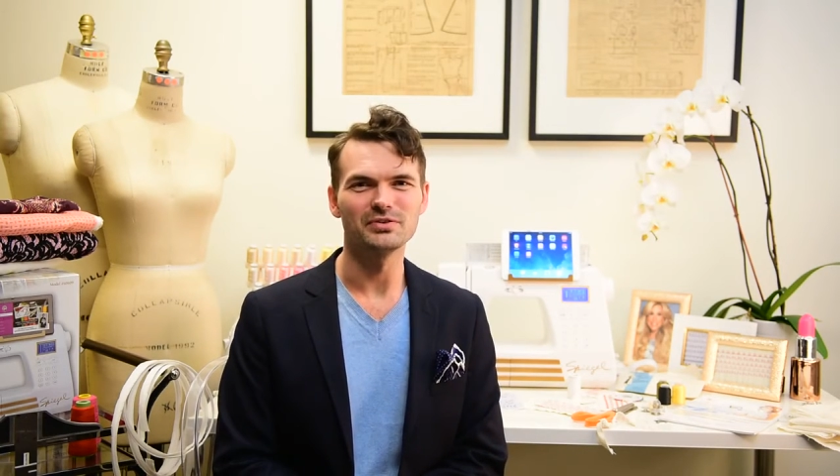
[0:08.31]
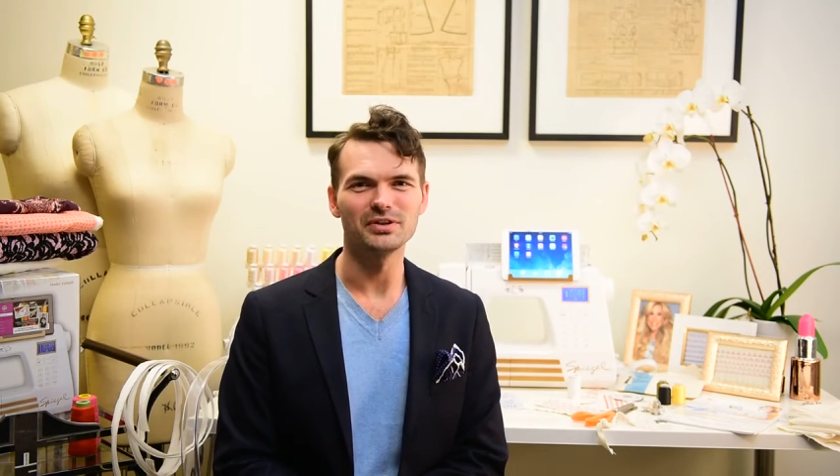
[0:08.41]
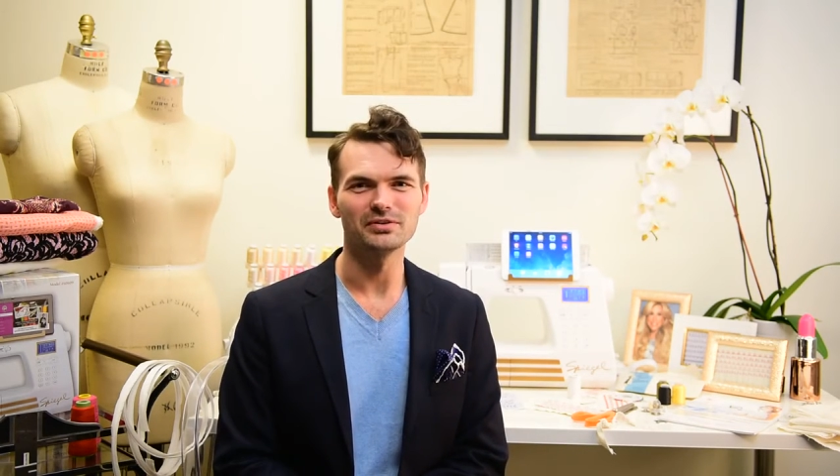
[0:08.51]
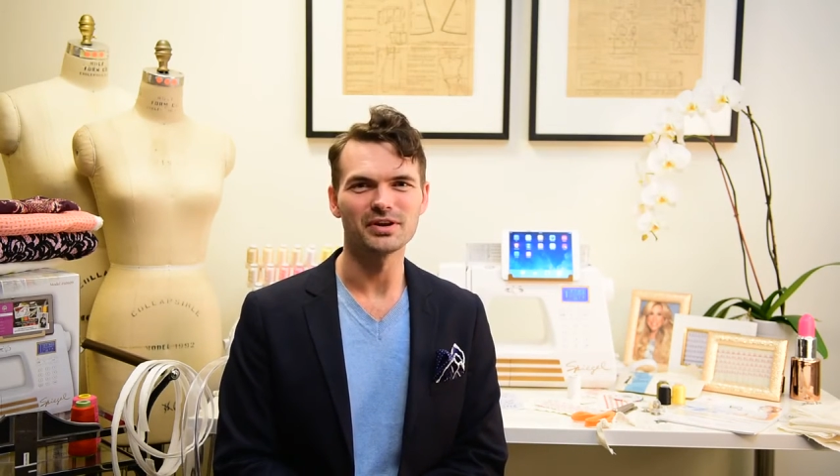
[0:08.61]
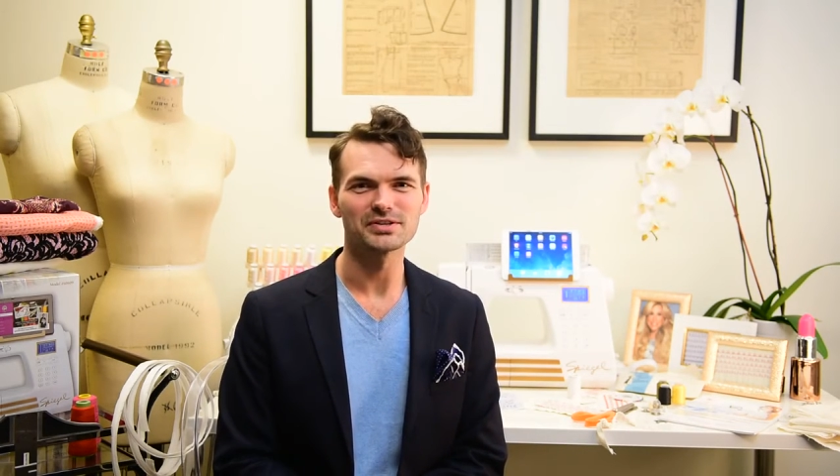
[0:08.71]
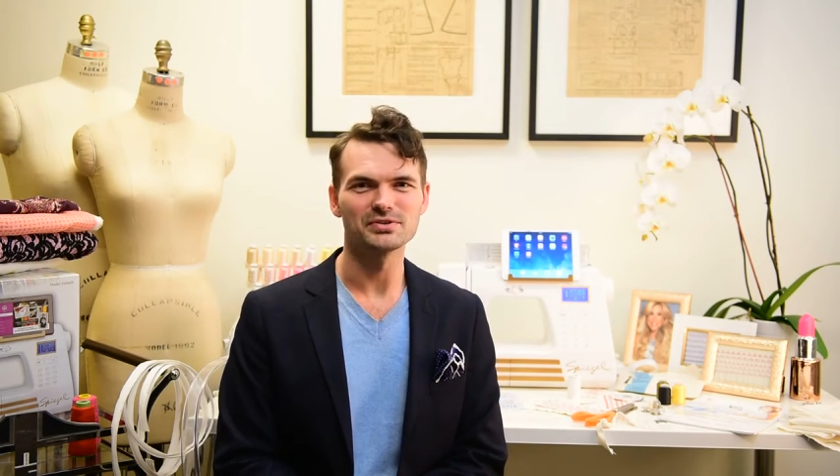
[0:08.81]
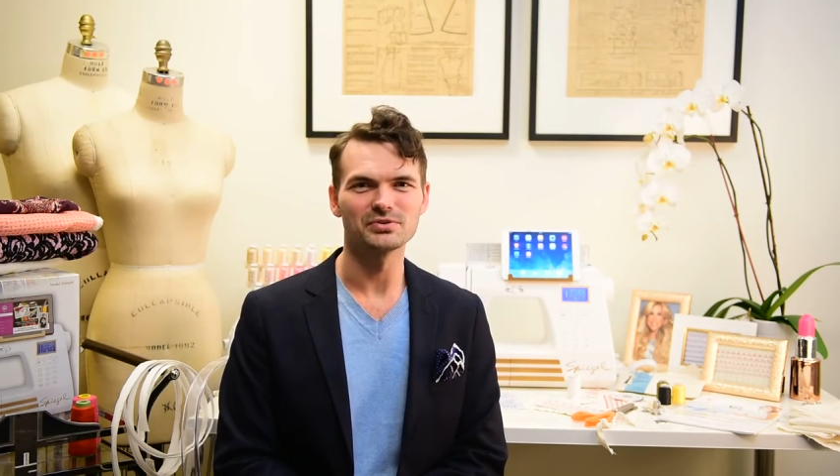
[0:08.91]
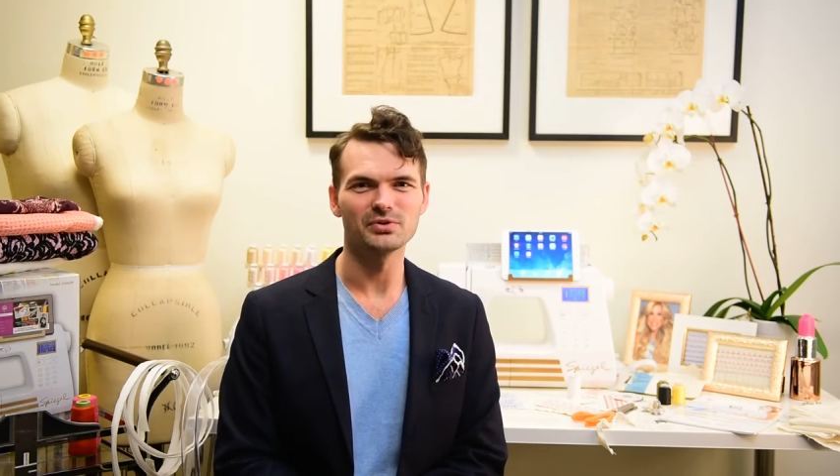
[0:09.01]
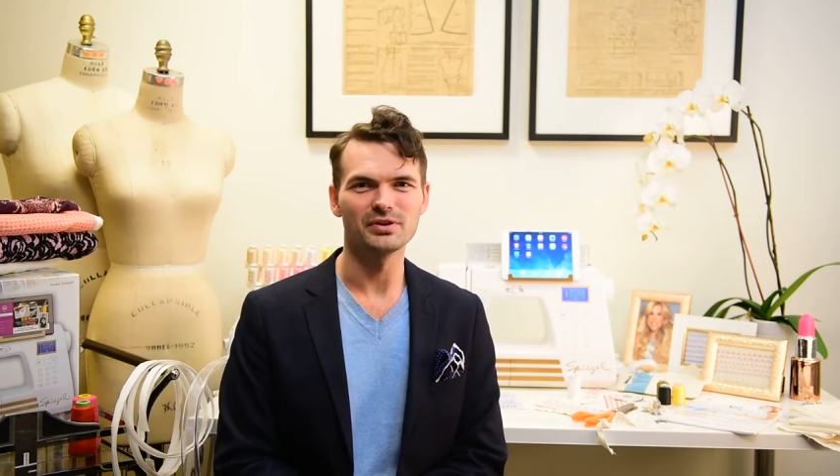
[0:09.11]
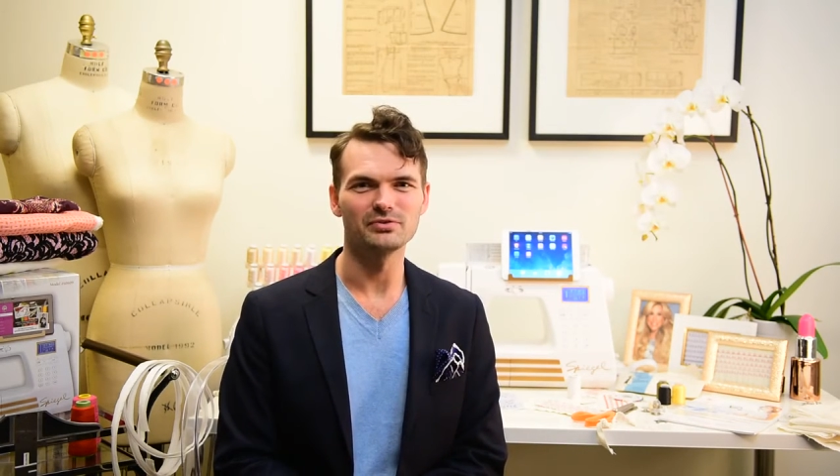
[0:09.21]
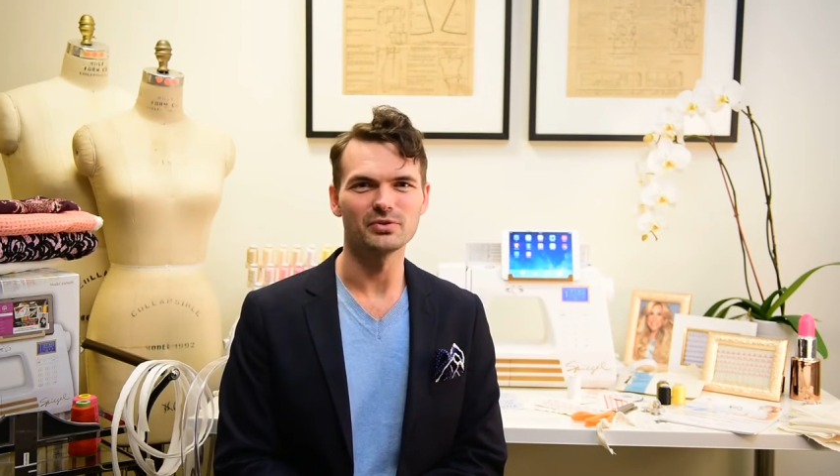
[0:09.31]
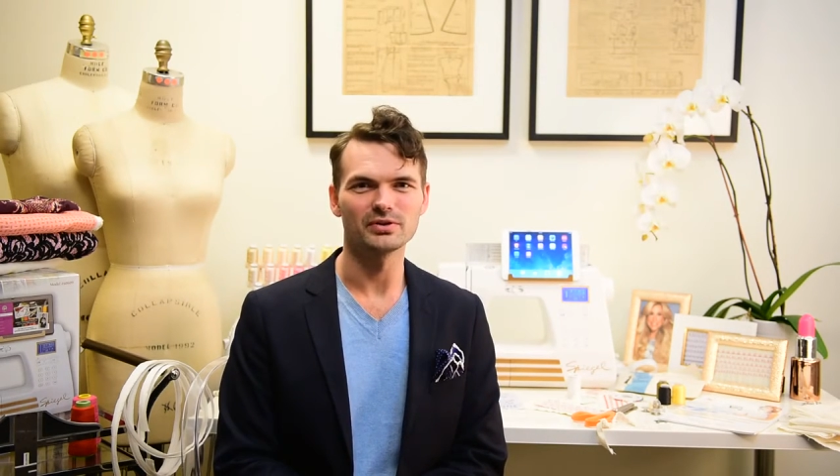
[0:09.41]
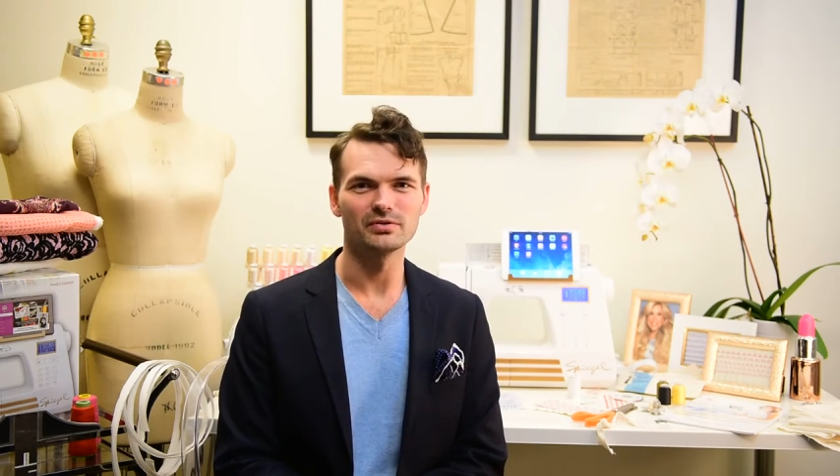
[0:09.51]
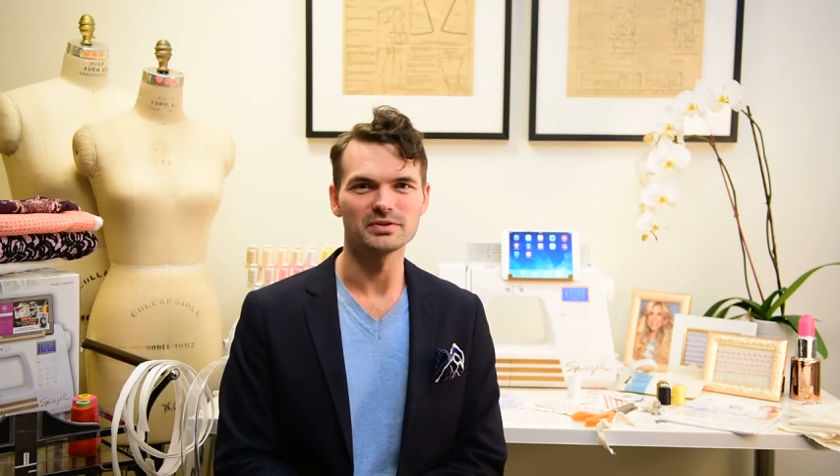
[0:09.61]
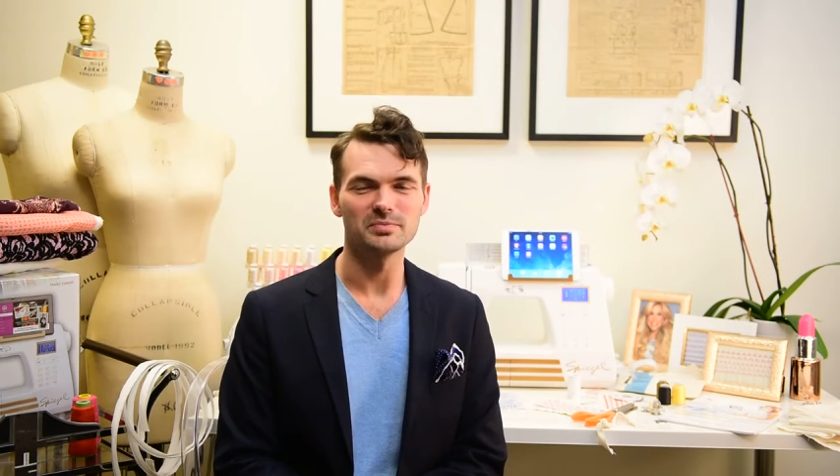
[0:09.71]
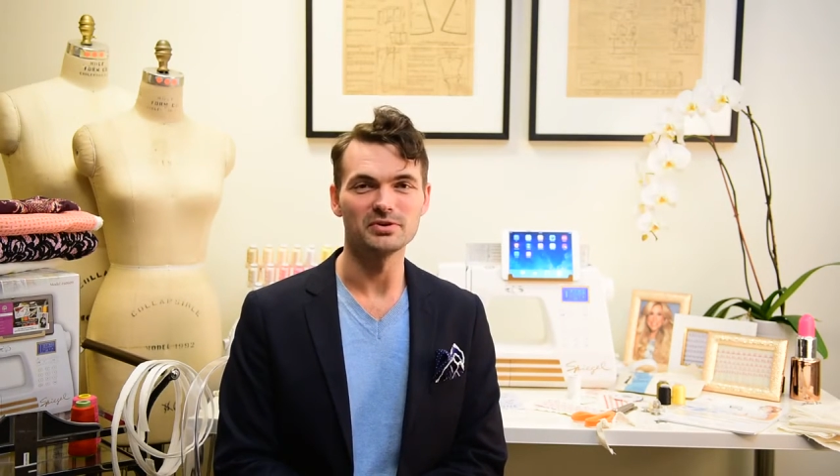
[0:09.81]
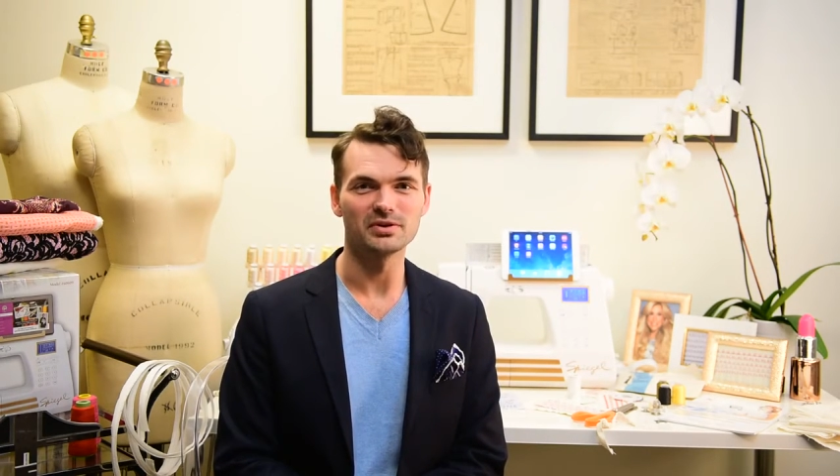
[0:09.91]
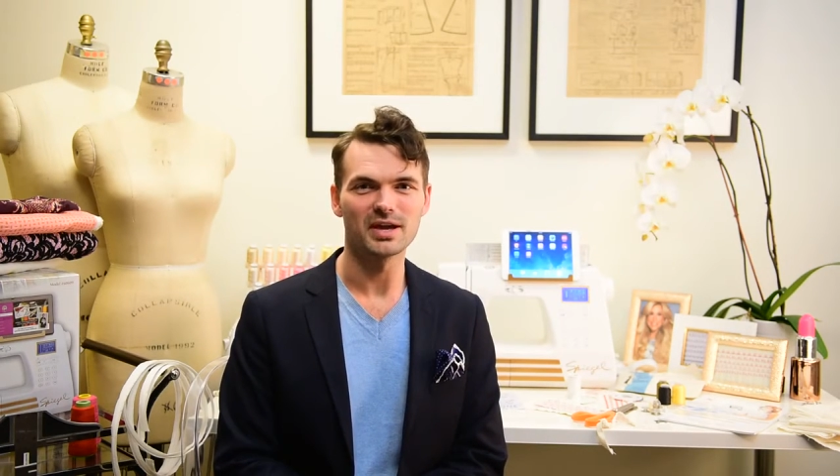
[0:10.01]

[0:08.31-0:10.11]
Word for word: the International Creative Director of the Spiegel